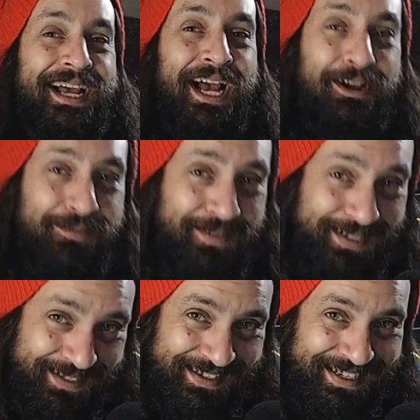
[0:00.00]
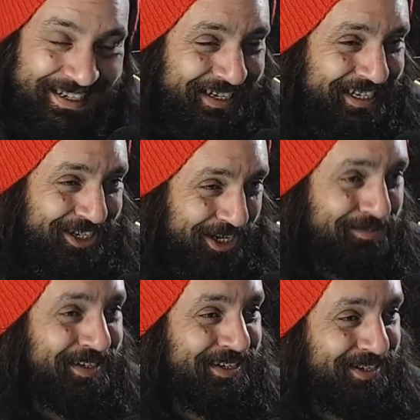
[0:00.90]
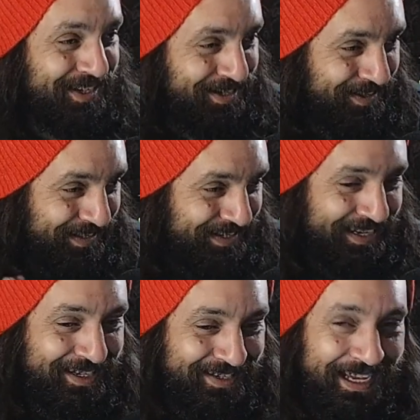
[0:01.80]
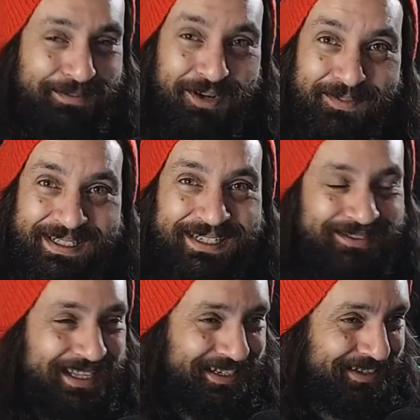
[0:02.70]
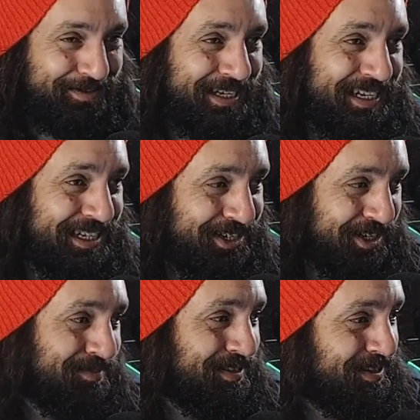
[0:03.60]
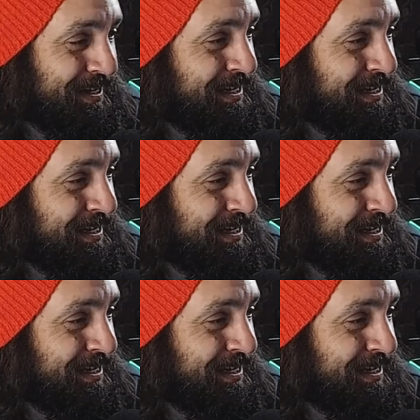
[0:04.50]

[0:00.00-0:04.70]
Auf Wiedersehen in German, because I know that's how you say it properly, without upsetting any Germans.